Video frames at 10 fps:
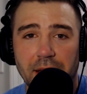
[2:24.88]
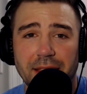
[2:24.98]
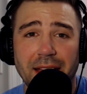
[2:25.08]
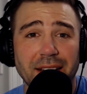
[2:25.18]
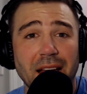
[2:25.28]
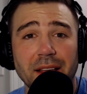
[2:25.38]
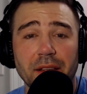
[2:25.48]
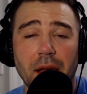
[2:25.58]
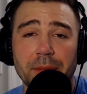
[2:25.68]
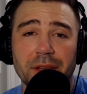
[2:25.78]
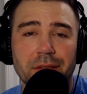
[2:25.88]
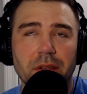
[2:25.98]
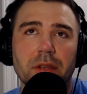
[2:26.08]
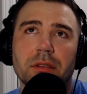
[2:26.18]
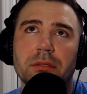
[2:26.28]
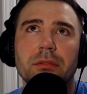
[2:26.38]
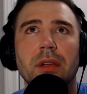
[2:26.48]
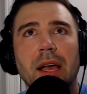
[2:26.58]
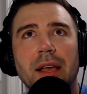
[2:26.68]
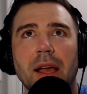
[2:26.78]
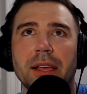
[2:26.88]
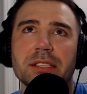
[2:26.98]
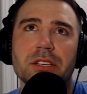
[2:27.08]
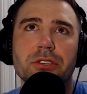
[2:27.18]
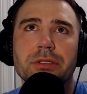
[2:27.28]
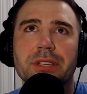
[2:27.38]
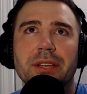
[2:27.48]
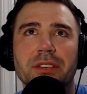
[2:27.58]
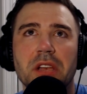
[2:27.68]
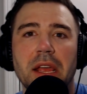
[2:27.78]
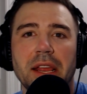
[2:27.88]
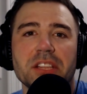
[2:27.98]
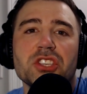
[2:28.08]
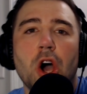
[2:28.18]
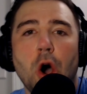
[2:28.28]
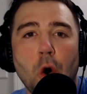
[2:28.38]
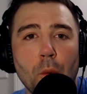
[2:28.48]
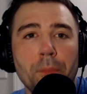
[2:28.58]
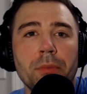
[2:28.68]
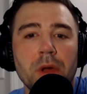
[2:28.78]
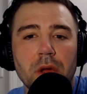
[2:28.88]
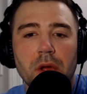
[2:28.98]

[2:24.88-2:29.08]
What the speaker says: That kind of, I mean, I guess I shouldn't say it hits home